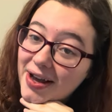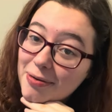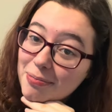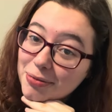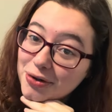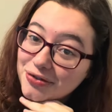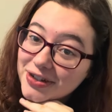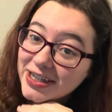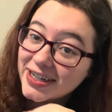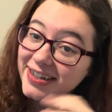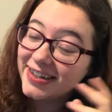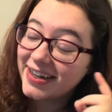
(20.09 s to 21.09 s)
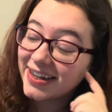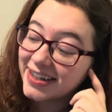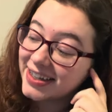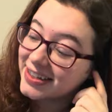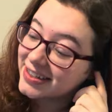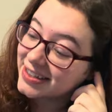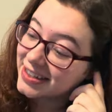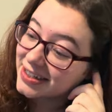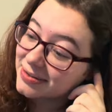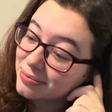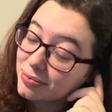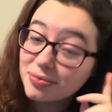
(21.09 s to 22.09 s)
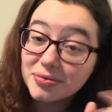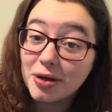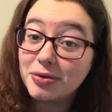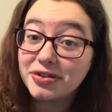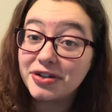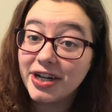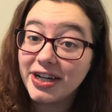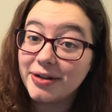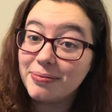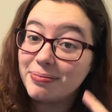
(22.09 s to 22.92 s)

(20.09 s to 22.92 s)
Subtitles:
movie, and it was great,